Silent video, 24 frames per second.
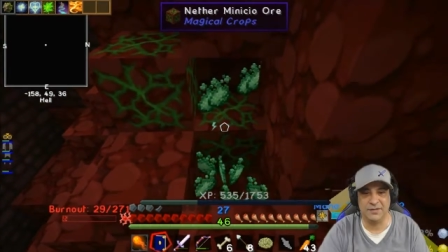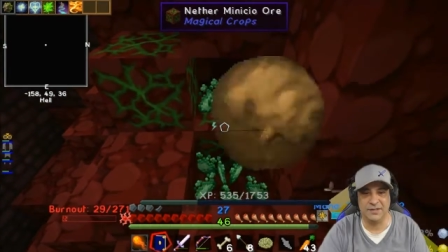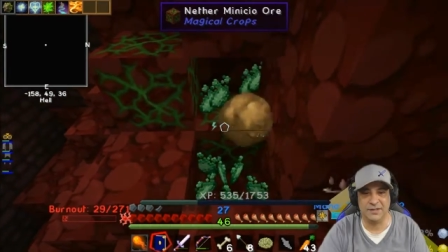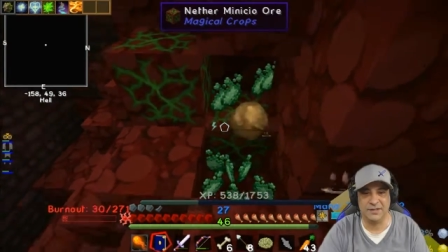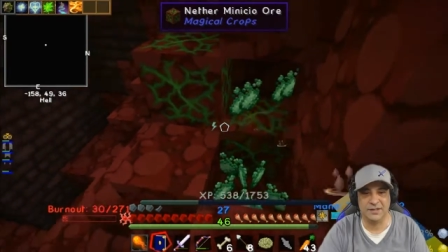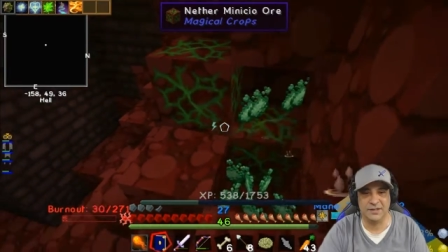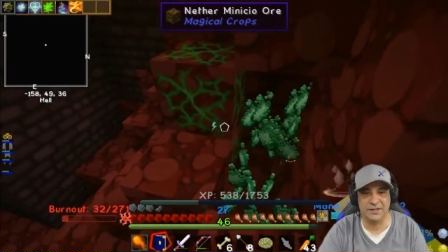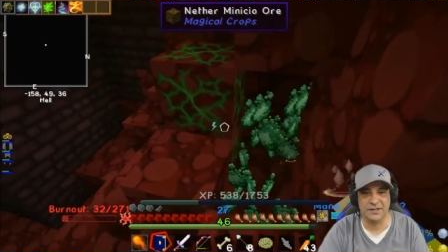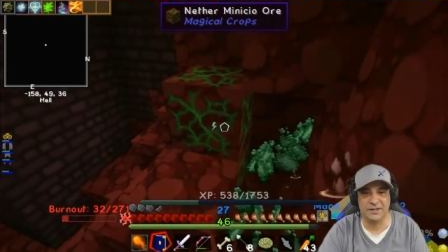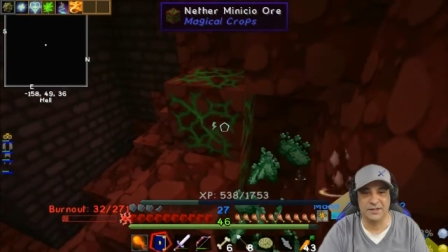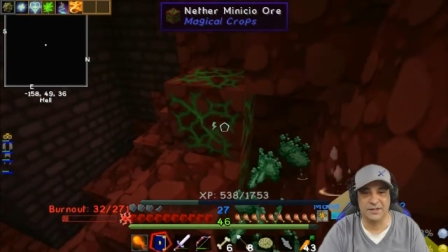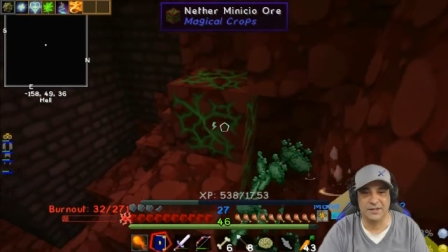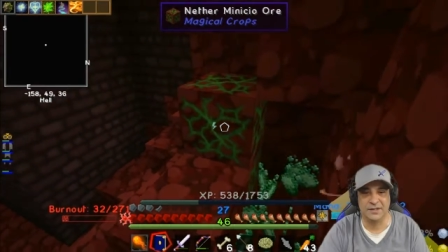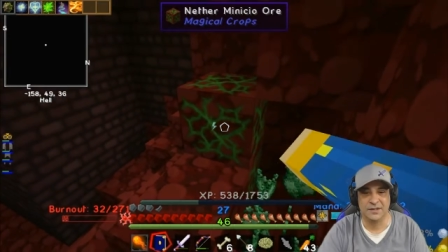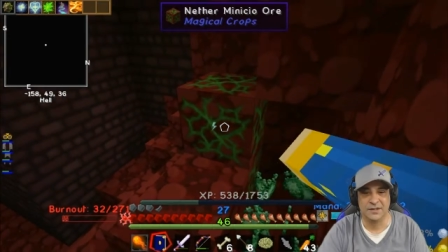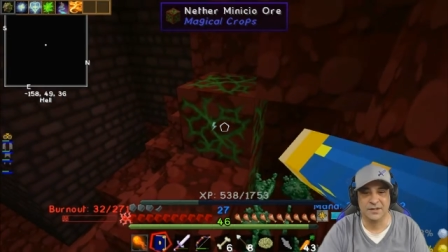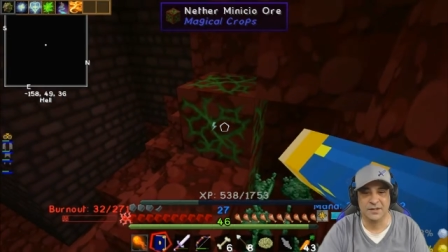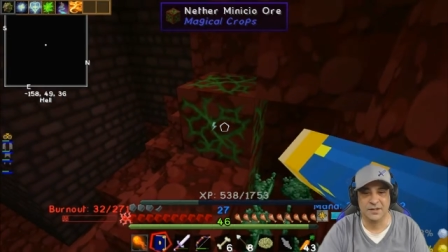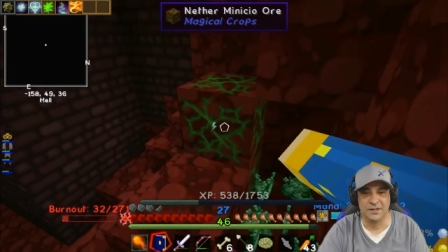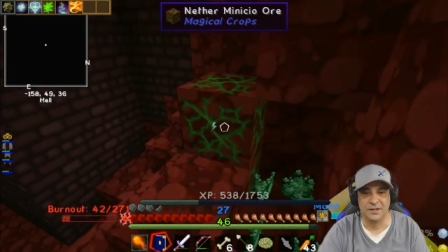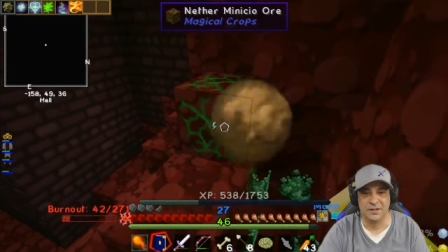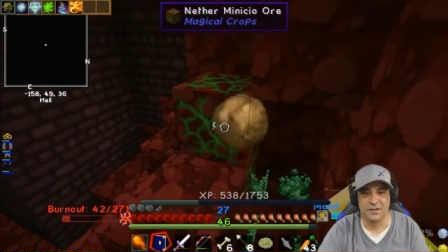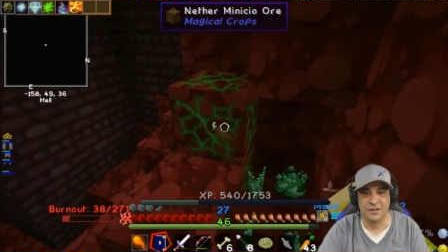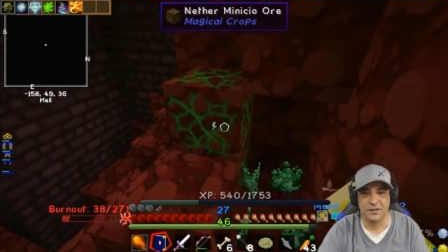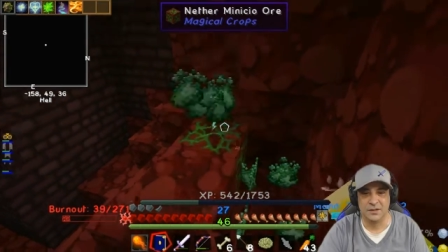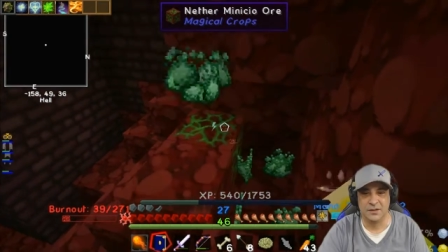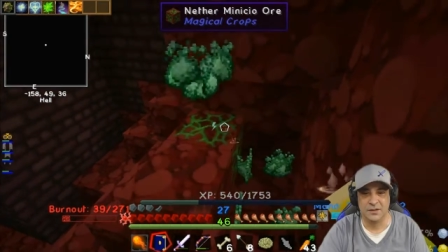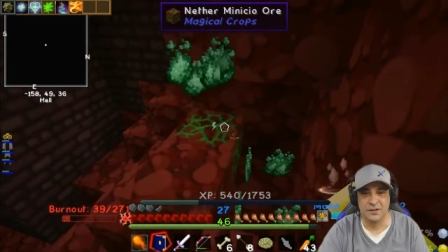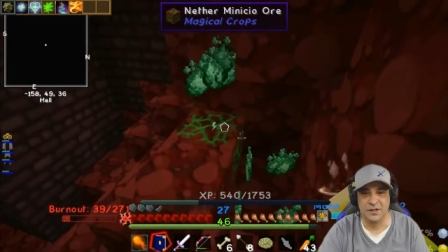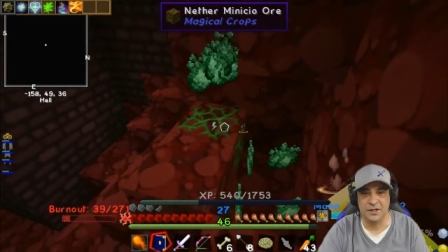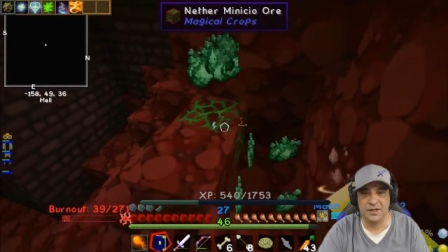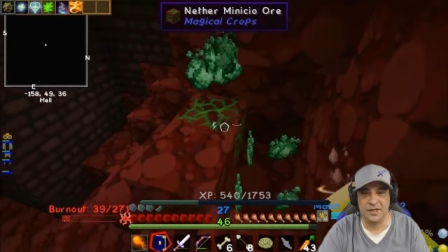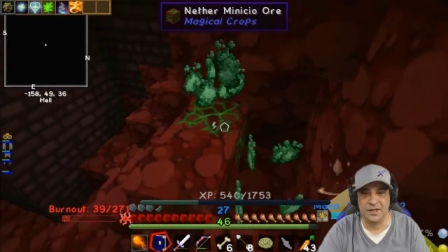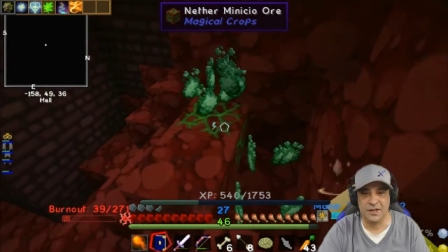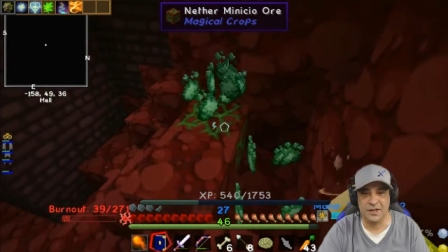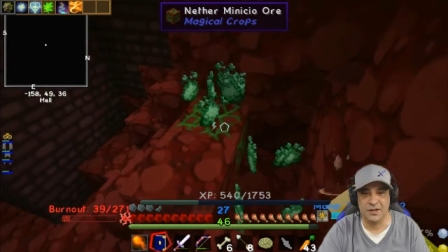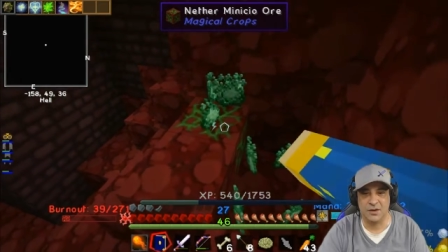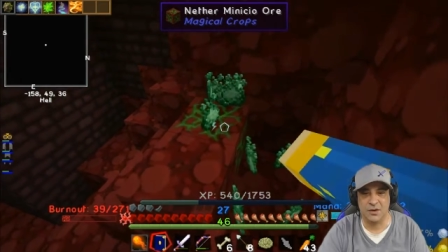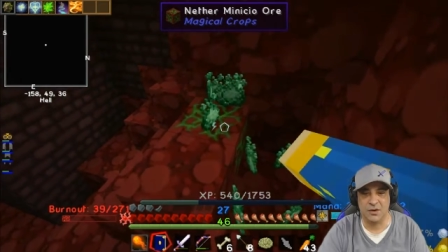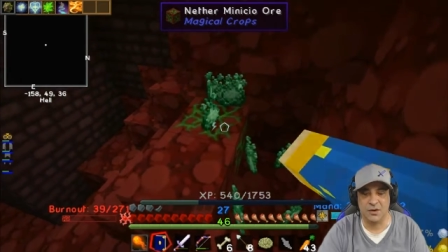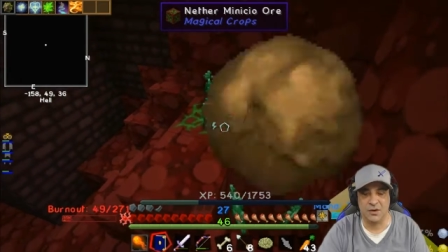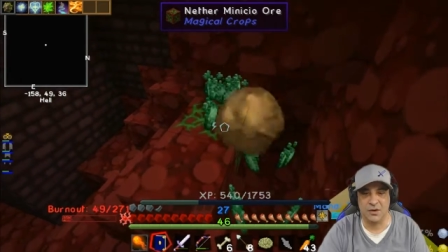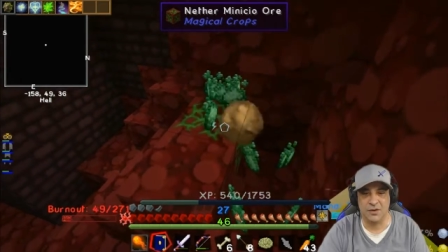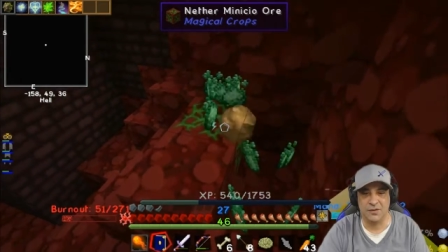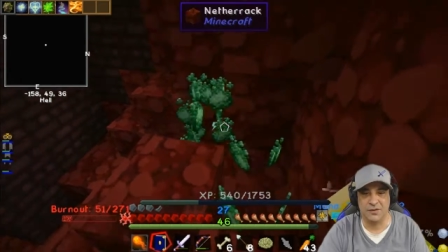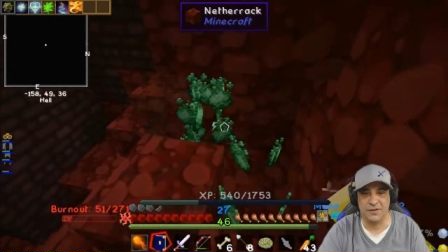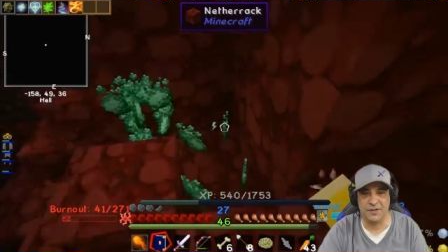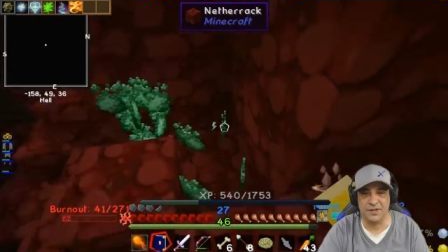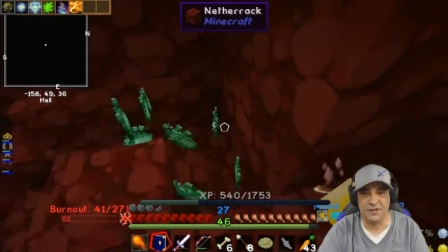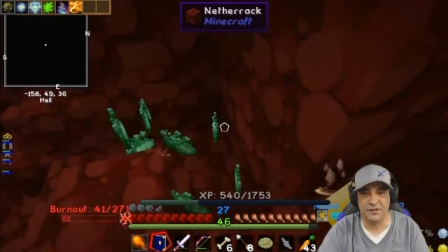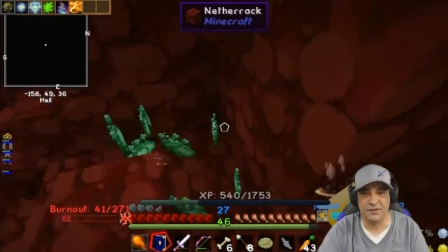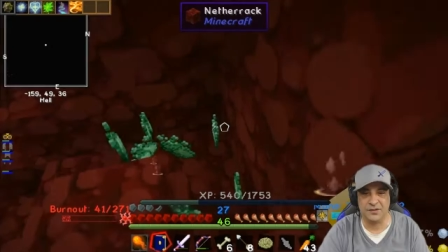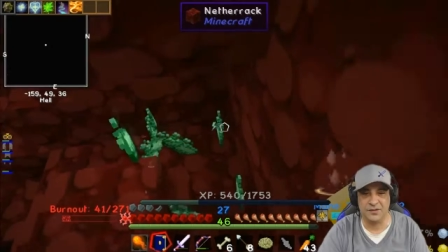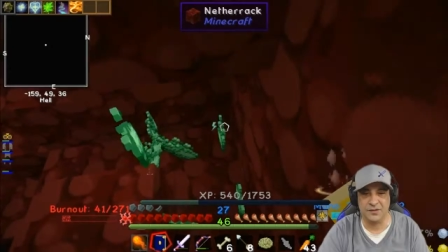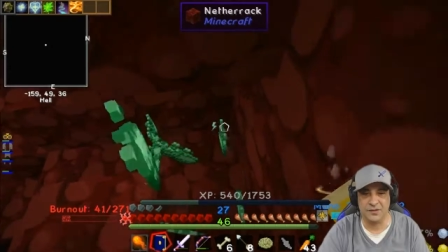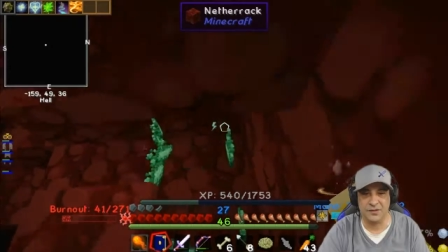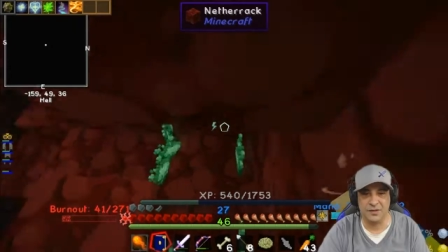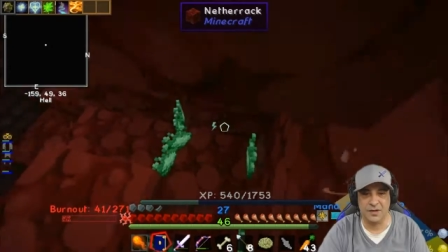it. Look at all this.